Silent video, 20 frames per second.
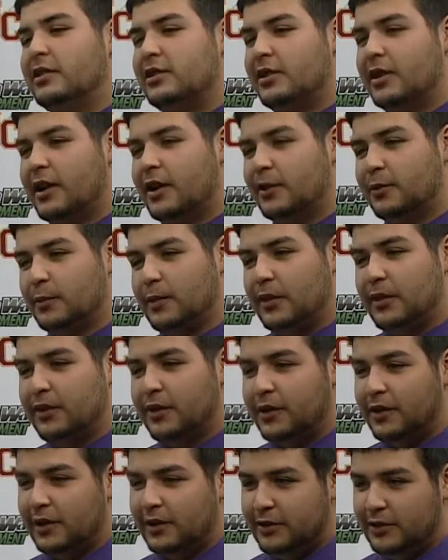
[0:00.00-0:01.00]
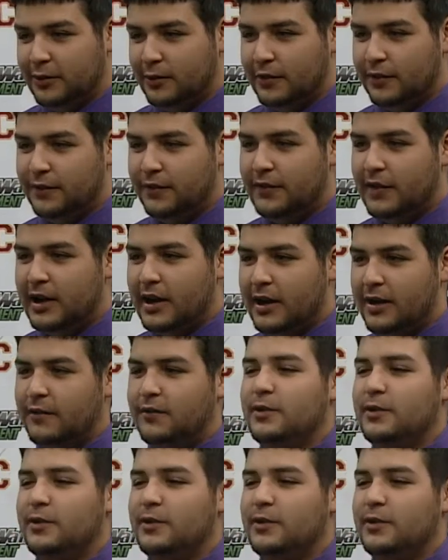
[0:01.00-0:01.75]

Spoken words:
You guys went 32-5.